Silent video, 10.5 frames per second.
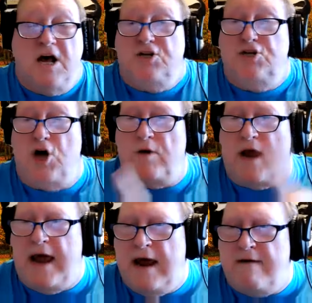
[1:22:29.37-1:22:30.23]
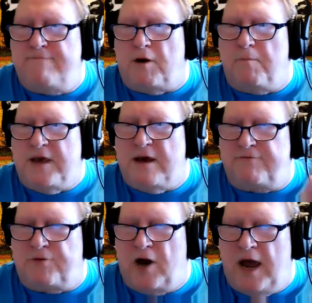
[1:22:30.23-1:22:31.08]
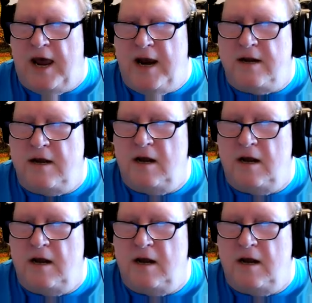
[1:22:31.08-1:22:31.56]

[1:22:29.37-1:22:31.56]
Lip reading: Don't ever be afraid.